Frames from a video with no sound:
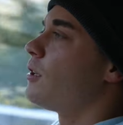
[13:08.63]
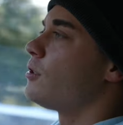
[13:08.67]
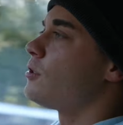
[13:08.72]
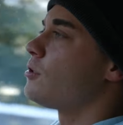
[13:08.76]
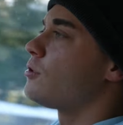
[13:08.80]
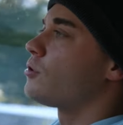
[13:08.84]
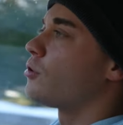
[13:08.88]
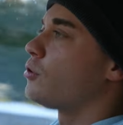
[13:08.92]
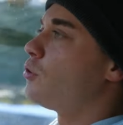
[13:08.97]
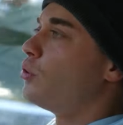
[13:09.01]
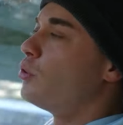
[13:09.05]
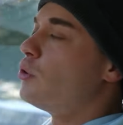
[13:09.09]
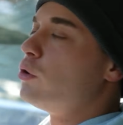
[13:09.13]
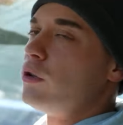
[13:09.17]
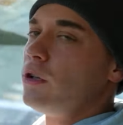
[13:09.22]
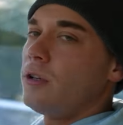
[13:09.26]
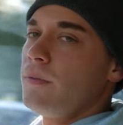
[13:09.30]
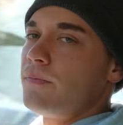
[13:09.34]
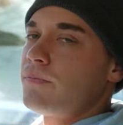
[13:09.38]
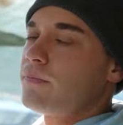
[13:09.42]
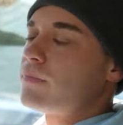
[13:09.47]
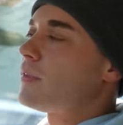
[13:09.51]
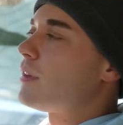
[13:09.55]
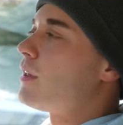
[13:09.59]
school
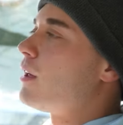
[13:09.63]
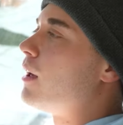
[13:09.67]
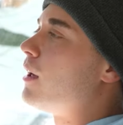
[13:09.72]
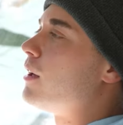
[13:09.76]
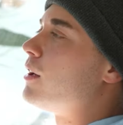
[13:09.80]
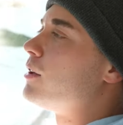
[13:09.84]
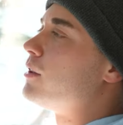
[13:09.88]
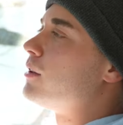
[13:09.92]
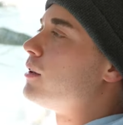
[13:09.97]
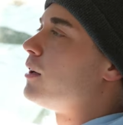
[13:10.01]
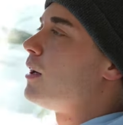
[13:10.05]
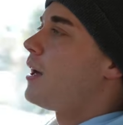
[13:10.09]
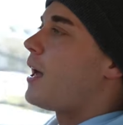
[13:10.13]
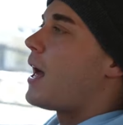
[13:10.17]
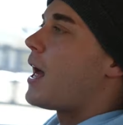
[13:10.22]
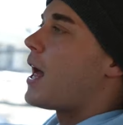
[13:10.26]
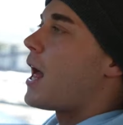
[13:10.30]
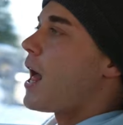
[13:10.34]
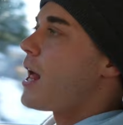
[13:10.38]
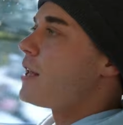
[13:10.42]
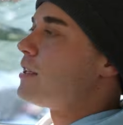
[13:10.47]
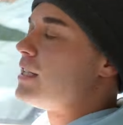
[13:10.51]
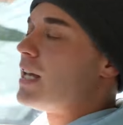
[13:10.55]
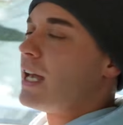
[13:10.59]

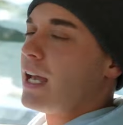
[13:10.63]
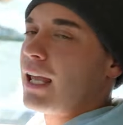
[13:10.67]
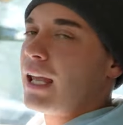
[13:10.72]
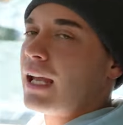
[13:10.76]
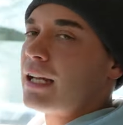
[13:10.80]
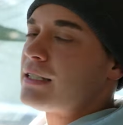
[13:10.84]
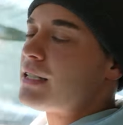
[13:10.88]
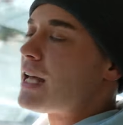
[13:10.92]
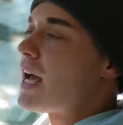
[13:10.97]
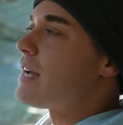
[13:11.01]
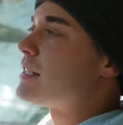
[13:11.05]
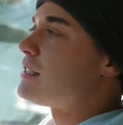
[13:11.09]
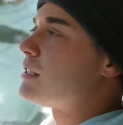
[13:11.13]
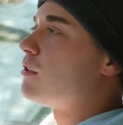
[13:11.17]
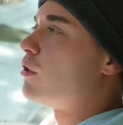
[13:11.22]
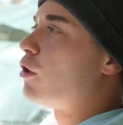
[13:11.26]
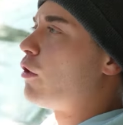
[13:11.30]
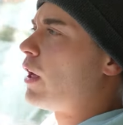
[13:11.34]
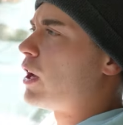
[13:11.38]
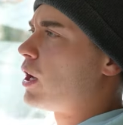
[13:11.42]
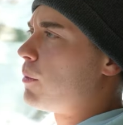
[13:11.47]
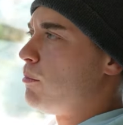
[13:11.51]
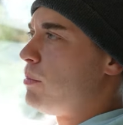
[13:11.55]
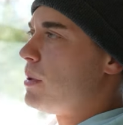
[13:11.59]
taking a test and they're
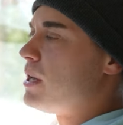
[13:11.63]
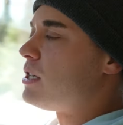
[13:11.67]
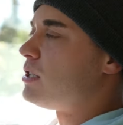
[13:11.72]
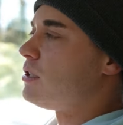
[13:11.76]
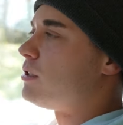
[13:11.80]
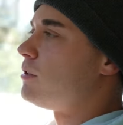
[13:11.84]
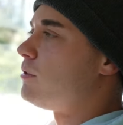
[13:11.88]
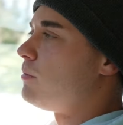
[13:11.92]
like, be